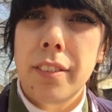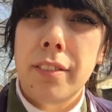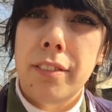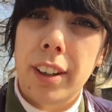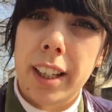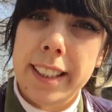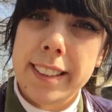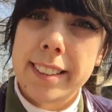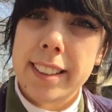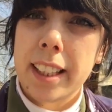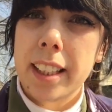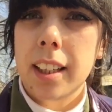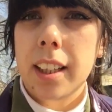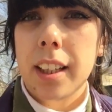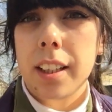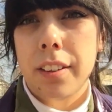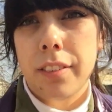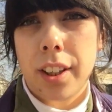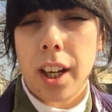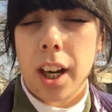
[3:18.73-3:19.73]
inviting
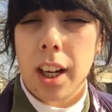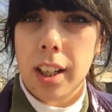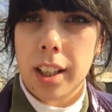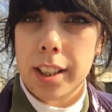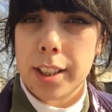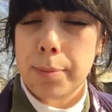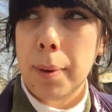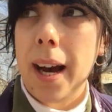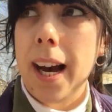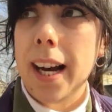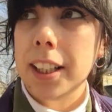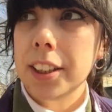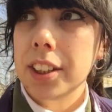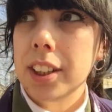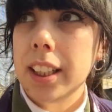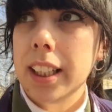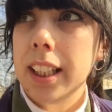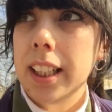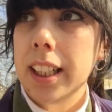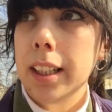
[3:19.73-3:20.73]
kind of colours, but
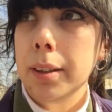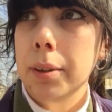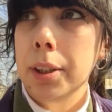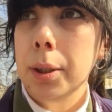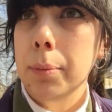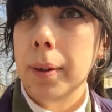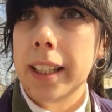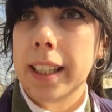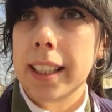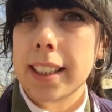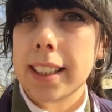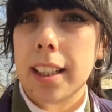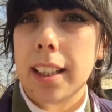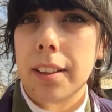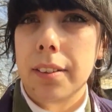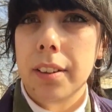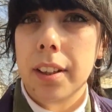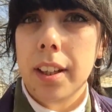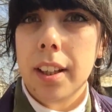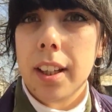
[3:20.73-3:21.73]
actually when you break it
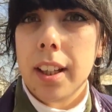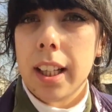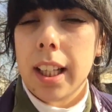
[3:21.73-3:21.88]
down,